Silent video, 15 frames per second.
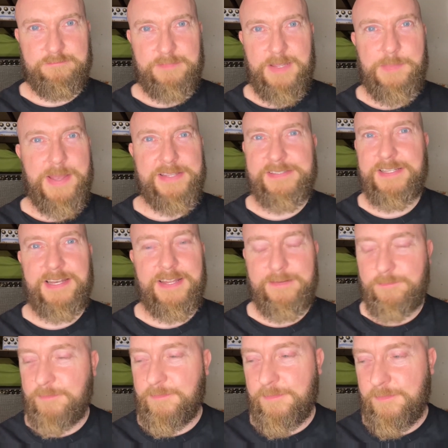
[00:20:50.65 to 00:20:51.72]
he
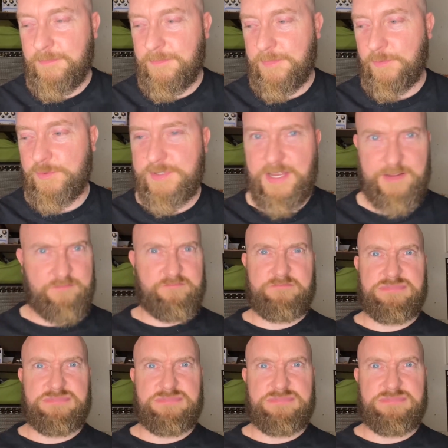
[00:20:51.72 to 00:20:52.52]
basically was like,